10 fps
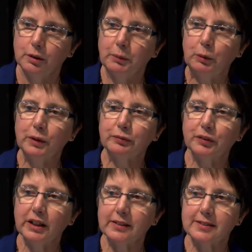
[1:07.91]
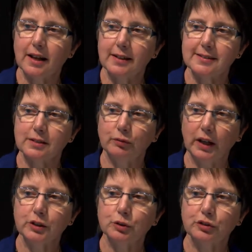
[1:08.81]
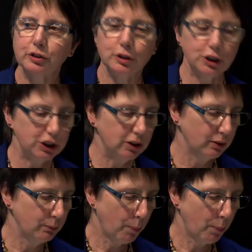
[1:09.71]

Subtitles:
Midwifery, it says, is a vital solution